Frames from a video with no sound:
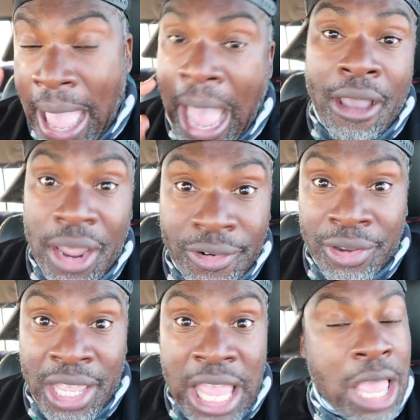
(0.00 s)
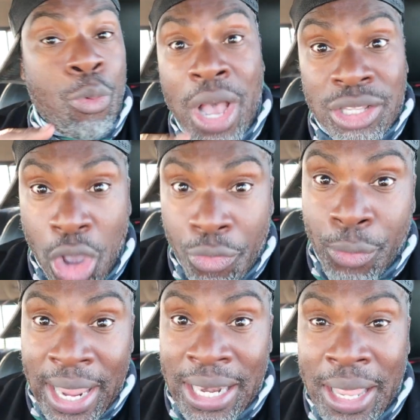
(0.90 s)
However, it was
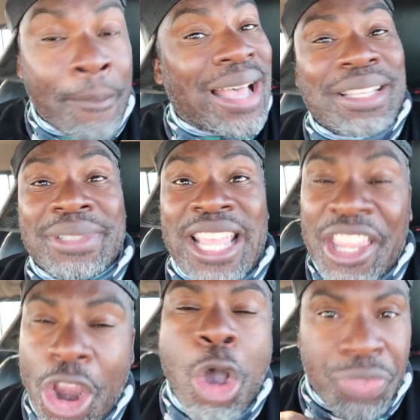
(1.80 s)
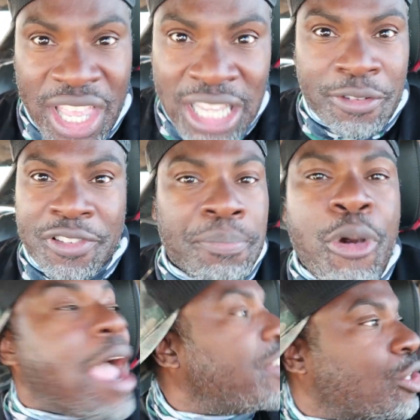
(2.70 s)
overran by some 10-year-old thugs from some
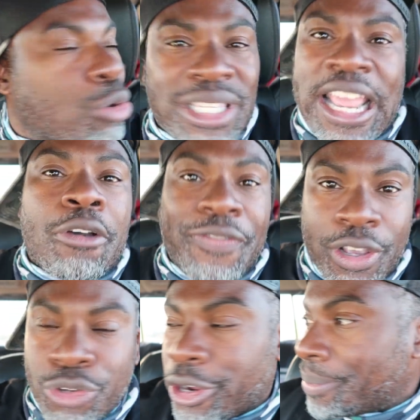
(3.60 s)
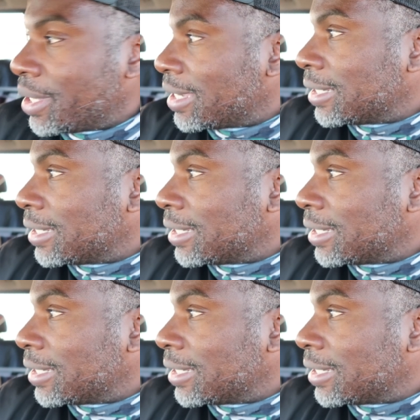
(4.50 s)
private school today on a field trip.